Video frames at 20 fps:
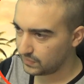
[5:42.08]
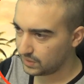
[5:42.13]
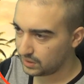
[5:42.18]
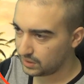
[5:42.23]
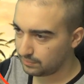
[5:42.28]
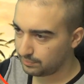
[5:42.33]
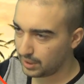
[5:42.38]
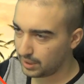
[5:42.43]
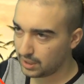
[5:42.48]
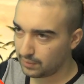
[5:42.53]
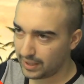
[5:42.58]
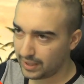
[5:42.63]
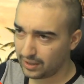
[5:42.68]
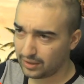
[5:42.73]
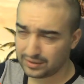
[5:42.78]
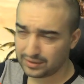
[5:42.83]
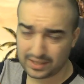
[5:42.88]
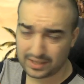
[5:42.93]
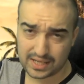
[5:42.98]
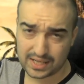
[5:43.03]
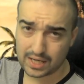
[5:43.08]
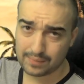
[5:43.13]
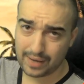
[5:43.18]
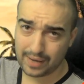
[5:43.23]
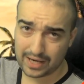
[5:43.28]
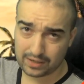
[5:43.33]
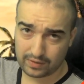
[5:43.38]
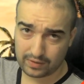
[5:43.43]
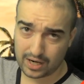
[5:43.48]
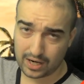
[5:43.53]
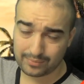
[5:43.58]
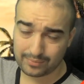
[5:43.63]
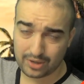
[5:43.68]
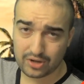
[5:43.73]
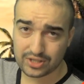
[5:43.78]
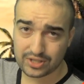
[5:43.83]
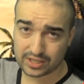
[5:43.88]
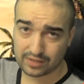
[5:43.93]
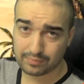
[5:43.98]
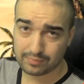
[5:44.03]
By the way, I don't think there's any background
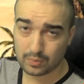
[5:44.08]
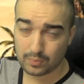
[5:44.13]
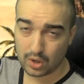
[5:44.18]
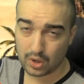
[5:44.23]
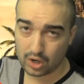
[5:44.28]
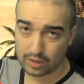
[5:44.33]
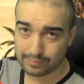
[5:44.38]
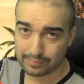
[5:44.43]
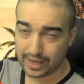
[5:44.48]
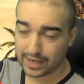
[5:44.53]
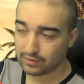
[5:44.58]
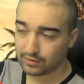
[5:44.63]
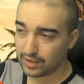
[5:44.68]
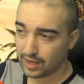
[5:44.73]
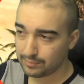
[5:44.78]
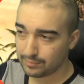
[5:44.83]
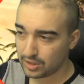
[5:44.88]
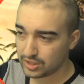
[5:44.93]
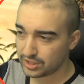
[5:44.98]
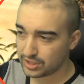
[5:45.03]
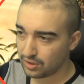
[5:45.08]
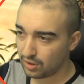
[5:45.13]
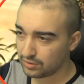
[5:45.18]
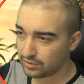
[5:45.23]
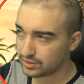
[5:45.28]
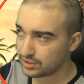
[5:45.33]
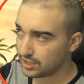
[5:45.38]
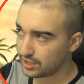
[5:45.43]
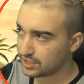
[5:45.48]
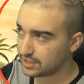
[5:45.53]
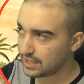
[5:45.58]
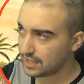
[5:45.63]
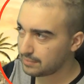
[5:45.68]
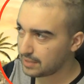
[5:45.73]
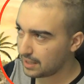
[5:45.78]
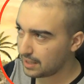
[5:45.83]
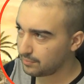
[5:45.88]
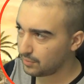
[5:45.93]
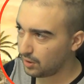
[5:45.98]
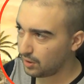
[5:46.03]
music. I put my own background music on, so just keep
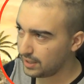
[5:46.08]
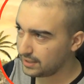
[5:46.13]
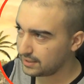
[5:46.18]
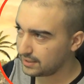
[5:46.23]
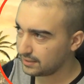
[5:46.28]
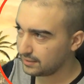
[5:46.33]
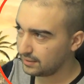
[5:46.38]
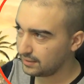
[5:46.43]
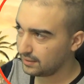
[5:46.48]
that in mind.